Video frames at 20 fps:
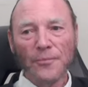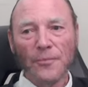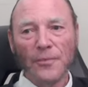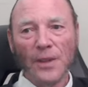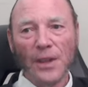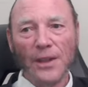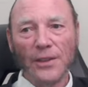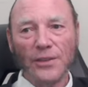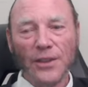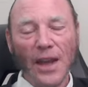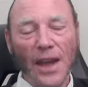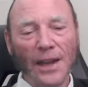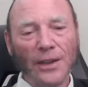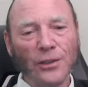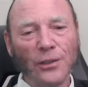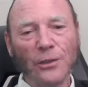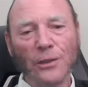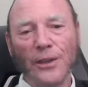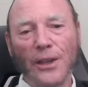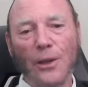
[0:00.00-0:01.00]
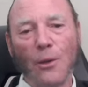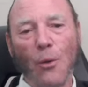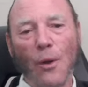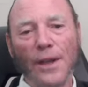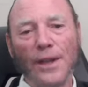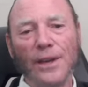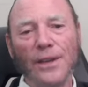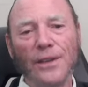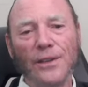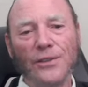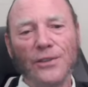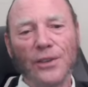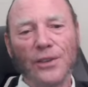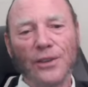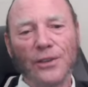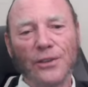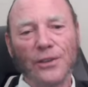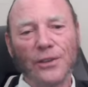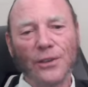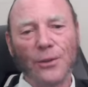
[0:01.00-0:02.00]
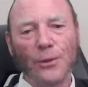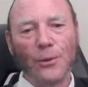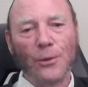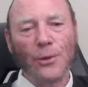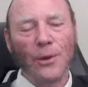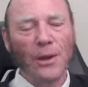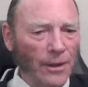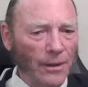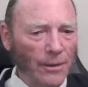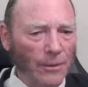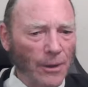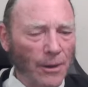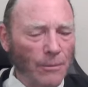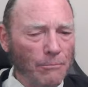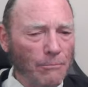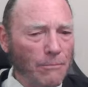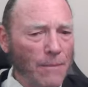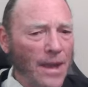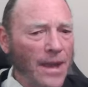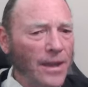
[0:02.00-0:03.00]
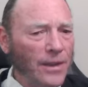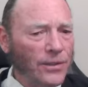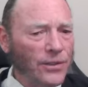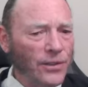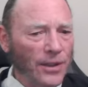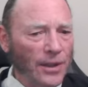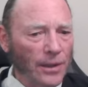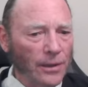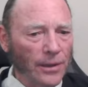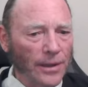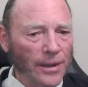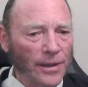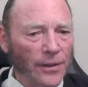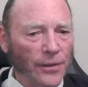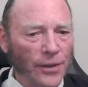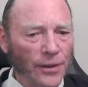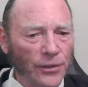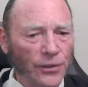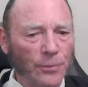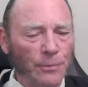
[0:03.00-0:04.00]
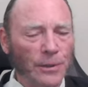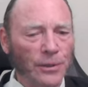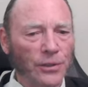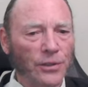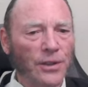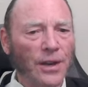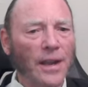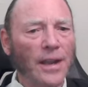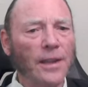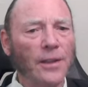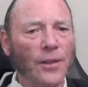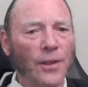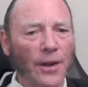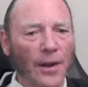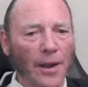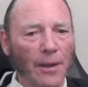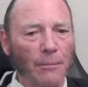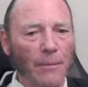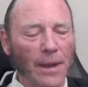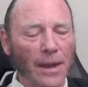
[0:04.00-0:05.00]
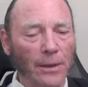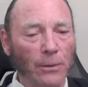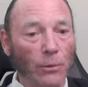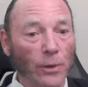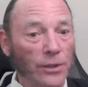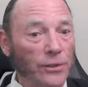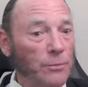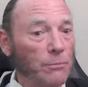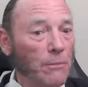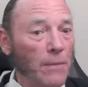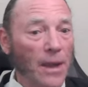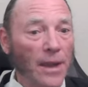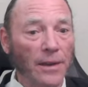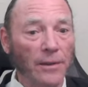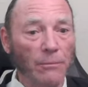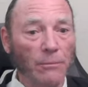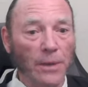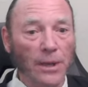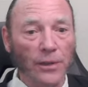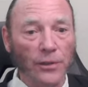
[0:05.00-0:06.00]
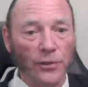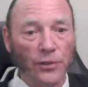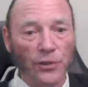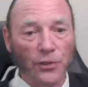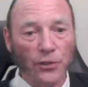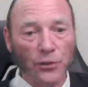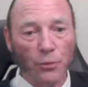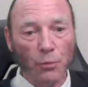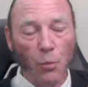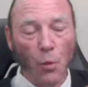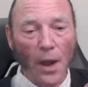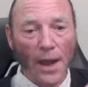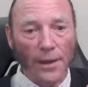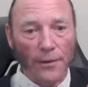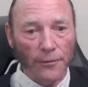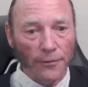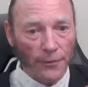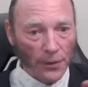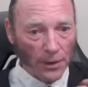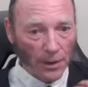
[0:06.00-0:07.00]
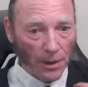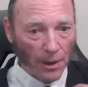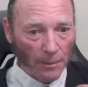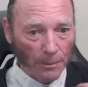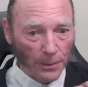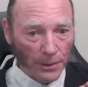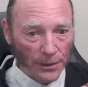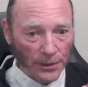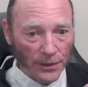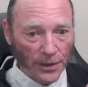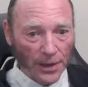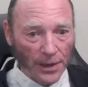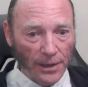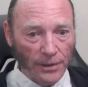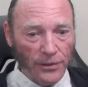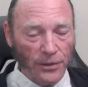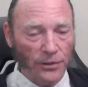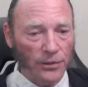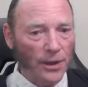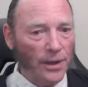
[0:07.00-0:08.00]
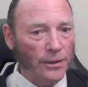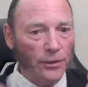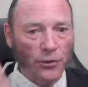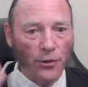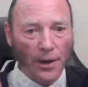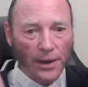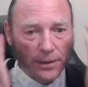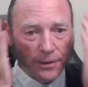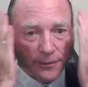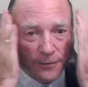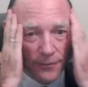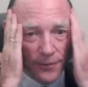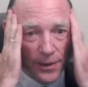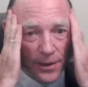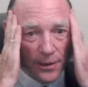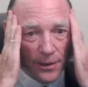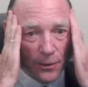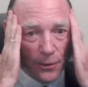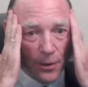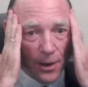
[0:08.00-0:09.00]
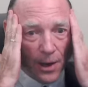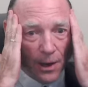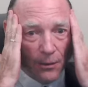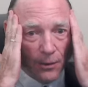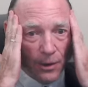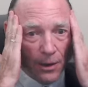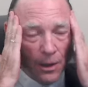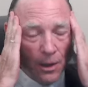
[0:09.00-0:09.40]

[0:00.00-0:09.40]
It's actually quite easy to do. Amazingly, this mistake that I made, which made me sweat for a couple of days as I tried to figure out